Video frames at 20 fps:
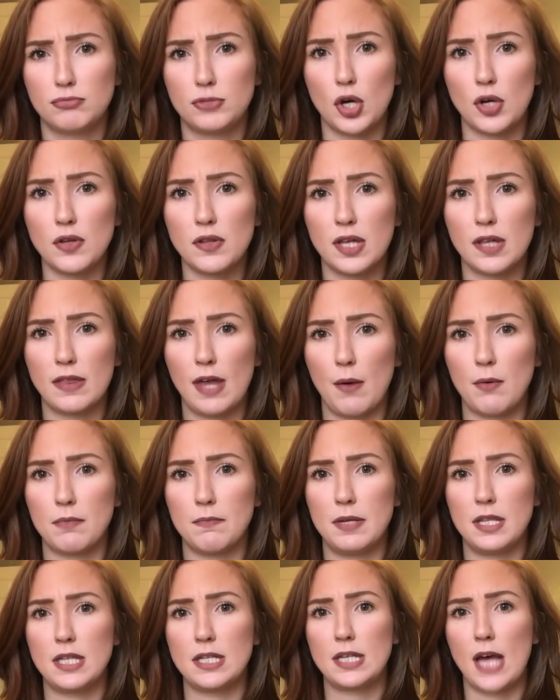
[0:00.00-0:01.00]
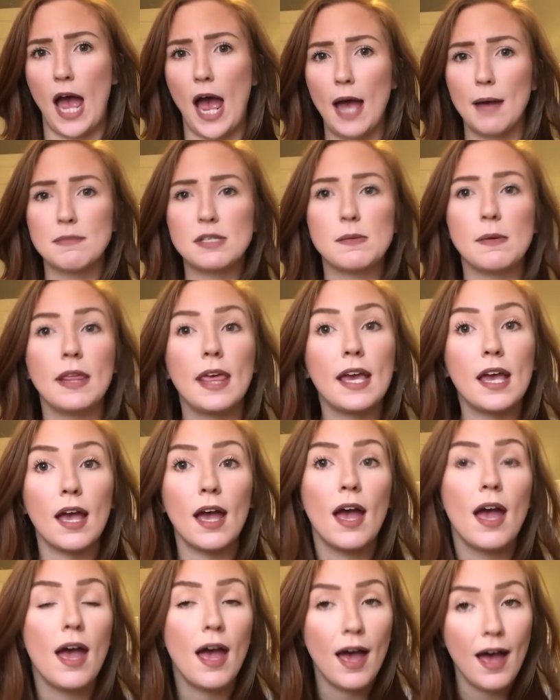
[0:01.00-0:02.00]
Don't you think that would be the time to be like,
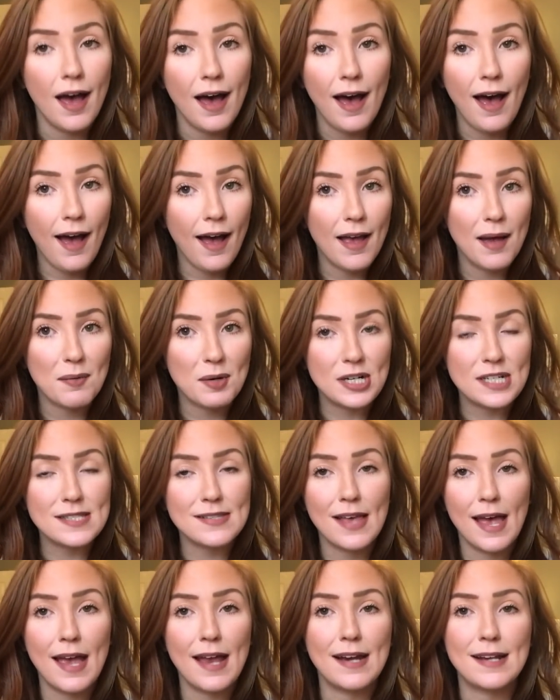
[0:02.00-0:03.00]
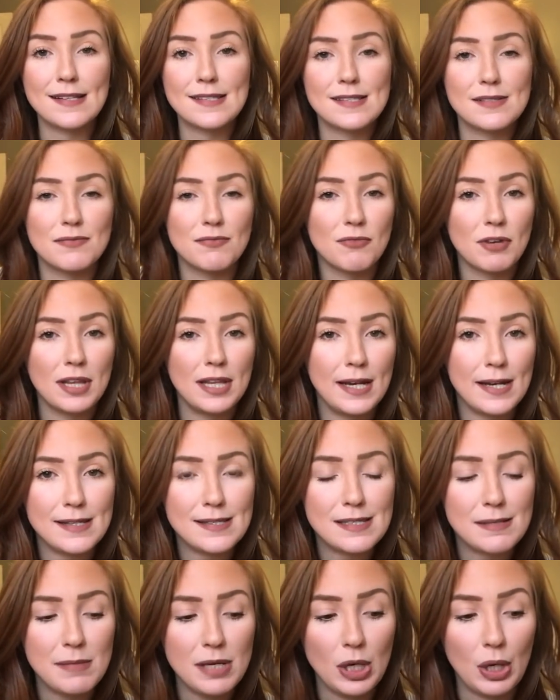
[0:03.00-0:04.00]
hi, I'm Chris Lane. It's really
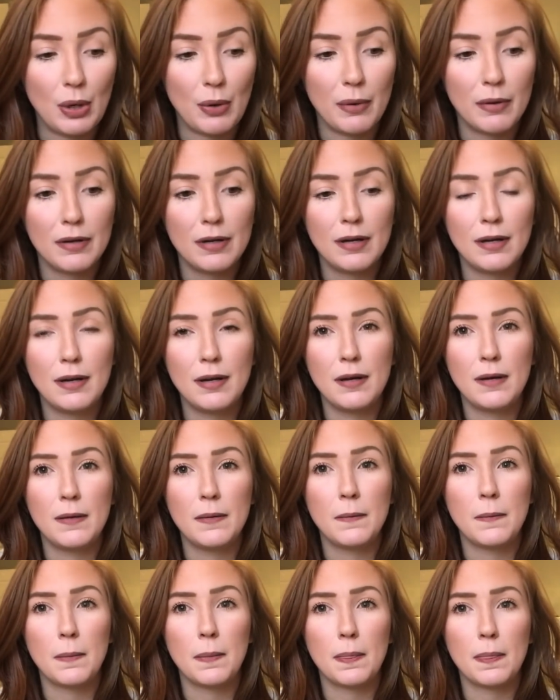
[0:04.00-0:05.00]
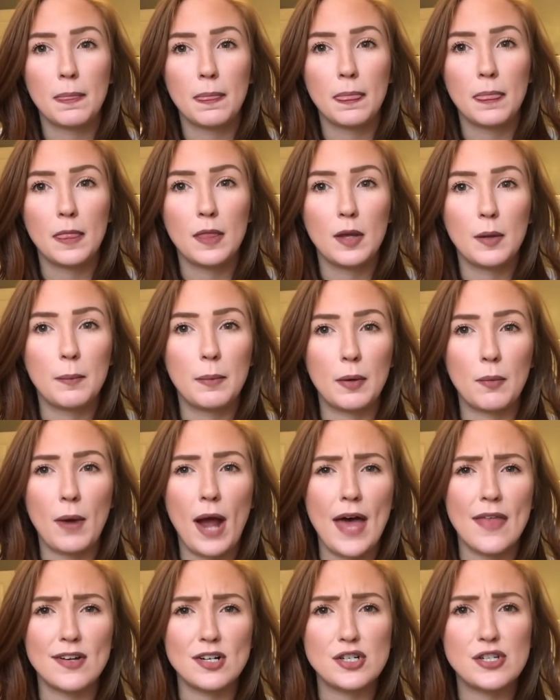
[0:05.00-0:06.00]
nice to meet you. But
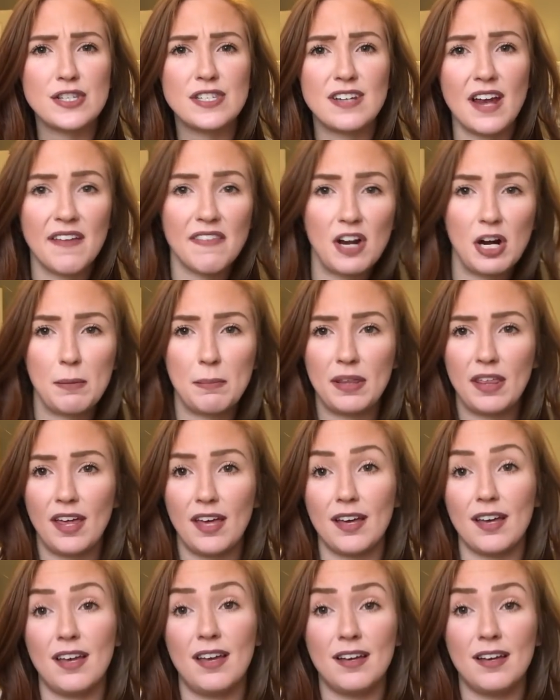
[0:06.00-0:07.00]
rather just stand there and be like,